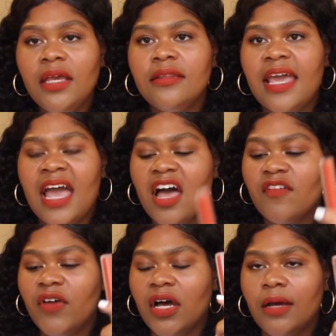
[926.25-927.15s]
They
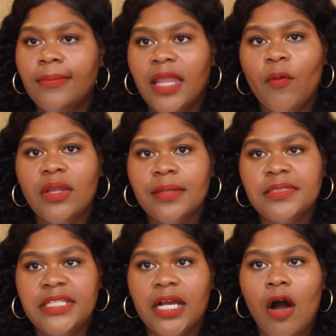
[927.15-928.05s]
have liquid
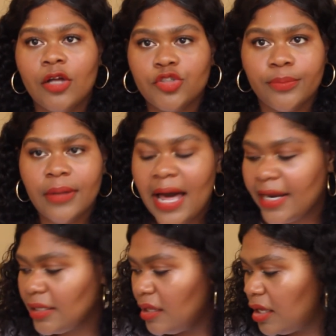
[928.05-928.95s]
lipstick, ultra
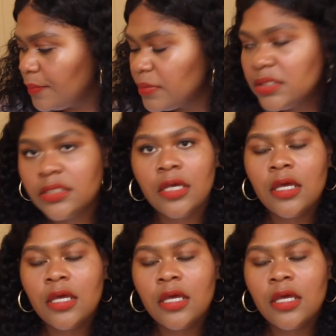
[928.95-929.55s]
blotted lips,